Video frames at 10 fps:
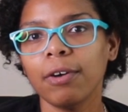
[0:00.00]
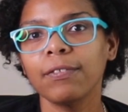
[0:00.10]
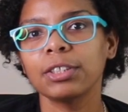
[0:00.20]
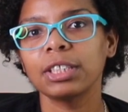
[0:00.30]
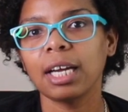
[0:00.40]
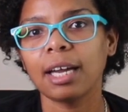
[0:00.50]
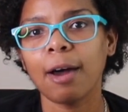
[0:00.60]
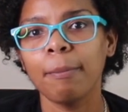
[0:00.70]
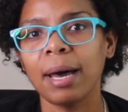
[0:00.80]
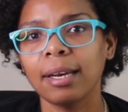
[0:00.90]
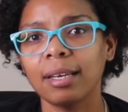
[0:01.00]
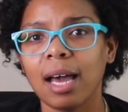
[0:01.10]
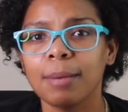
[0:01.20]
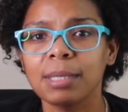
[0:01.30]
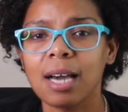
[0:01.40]
up and check out
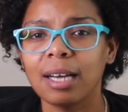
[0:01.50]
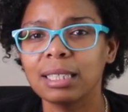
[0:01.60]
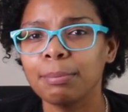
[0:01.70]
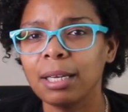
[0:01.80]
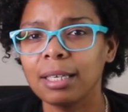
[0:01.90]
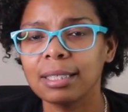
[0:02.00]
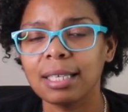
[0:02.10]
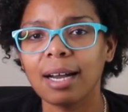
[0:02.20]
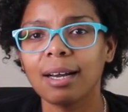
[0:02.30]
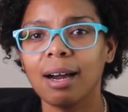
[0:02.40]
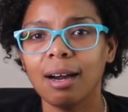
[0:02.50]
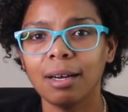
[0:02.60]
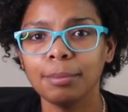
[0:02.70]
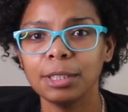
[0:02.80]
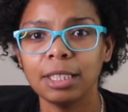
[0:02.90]

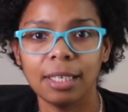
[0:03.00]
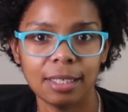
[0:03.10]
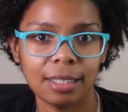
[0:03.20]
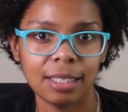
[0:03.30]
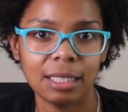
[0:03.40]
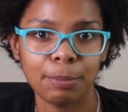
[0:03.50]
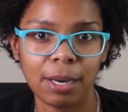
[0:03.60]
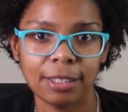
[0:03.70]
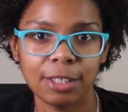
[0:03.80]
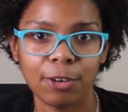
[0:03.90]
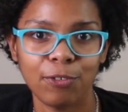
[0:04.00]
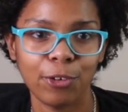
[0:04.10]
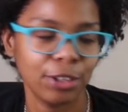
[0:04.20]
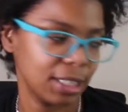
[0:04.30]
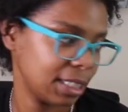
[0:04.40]
BaddieLabsCosmetics.com. She is the sponsor
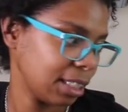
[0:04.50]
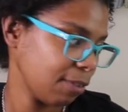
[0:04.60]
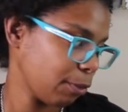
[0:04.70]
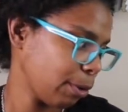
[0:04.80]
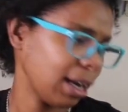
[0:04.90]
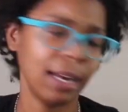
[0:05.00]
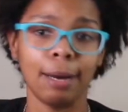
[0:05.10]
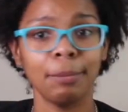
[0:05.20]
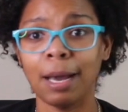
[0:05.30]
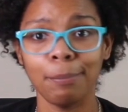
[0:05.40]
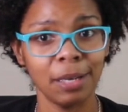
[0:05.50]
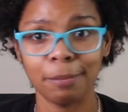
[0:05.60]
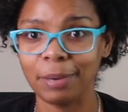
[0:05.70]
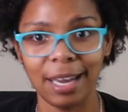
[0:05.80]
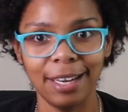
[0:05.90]
for this giveaway. I'm not
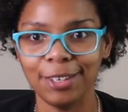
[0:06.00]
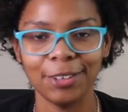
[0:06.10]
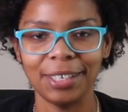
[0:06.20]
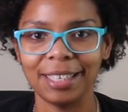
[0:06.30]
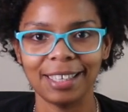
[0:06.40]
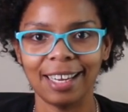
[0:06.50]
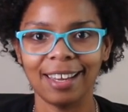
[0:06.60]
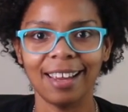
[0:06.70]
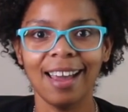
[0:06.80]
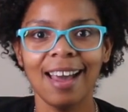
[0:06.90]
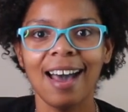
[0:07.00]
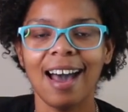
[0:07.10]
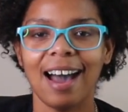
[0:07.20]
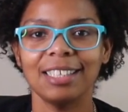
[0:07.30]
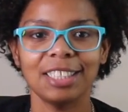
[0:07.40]
being paid or anything.
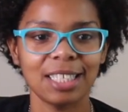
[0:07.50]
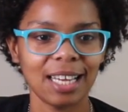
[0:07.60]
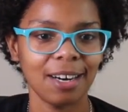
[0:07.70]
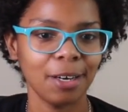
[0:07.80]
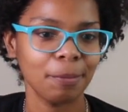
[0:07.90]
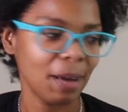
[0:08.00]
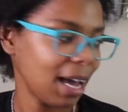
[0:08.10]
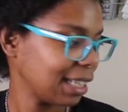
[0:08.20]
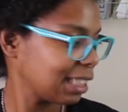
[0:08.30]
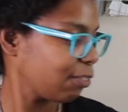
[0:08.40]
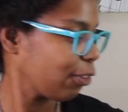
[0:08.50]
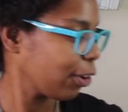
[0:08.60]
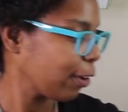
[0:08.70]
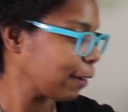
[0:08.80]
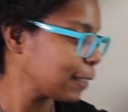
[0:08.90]
I just um, asked for
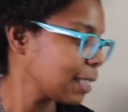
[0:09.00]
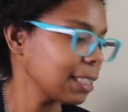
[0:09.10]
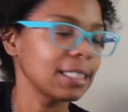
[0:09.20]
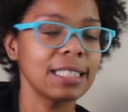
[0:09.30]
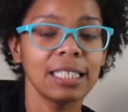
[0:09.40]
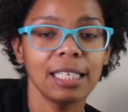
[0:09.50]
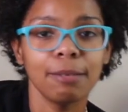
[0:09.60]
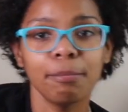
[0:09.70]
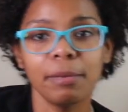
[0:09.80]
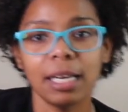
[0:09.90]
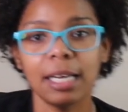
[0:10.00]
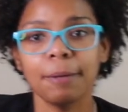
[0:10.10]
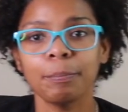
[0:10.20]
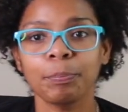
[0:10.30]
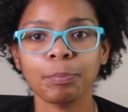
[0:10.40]
her to send me